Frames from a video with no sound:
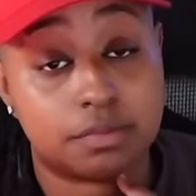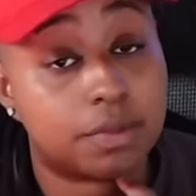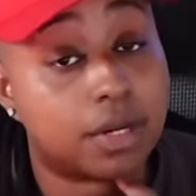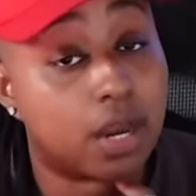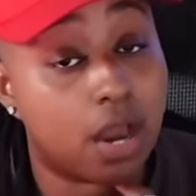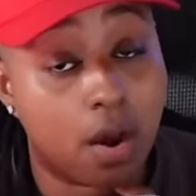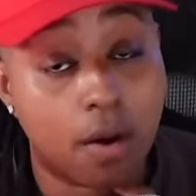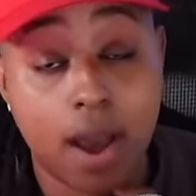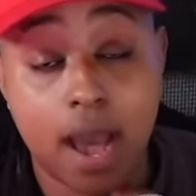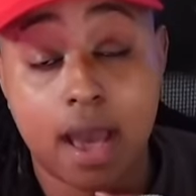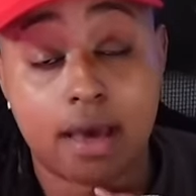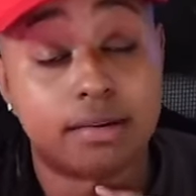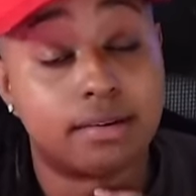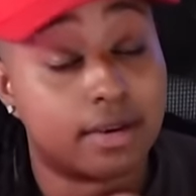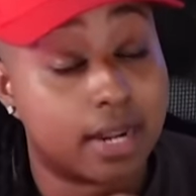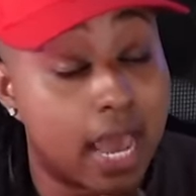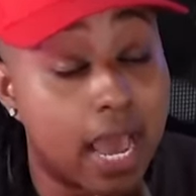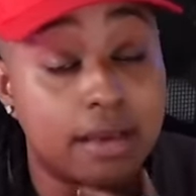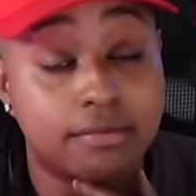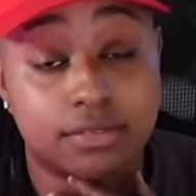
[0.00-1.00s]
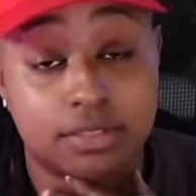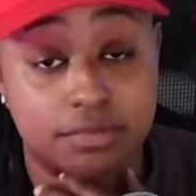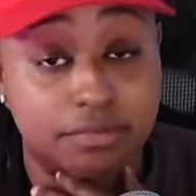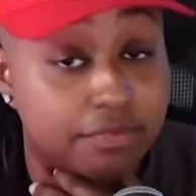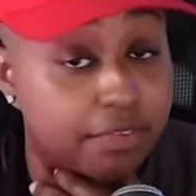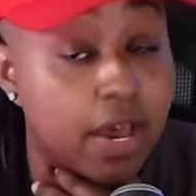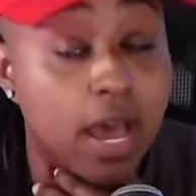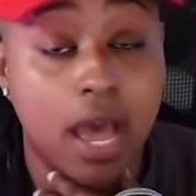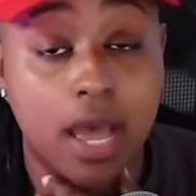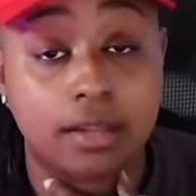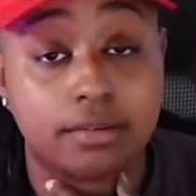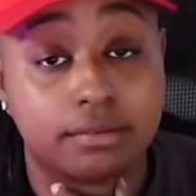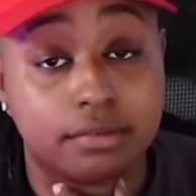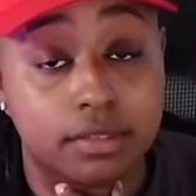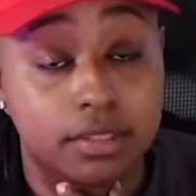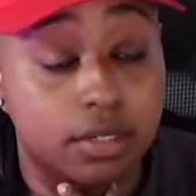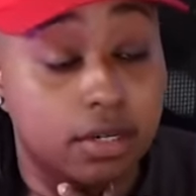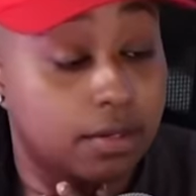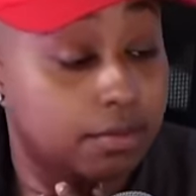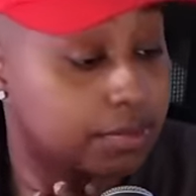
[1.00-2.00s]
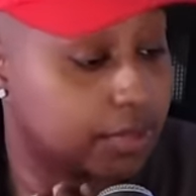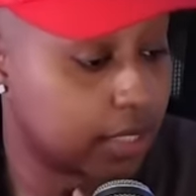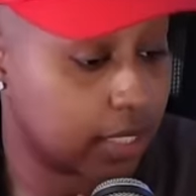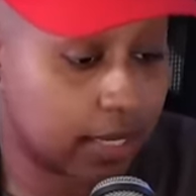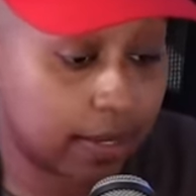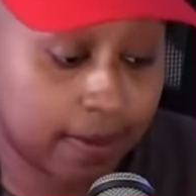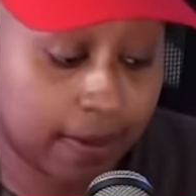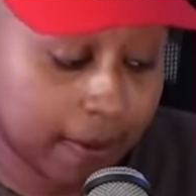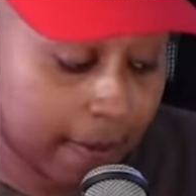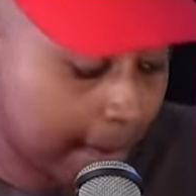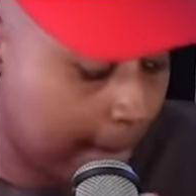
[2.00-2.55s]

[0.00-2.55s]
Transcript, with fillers: but go out and have some fun. You know what I'm saying?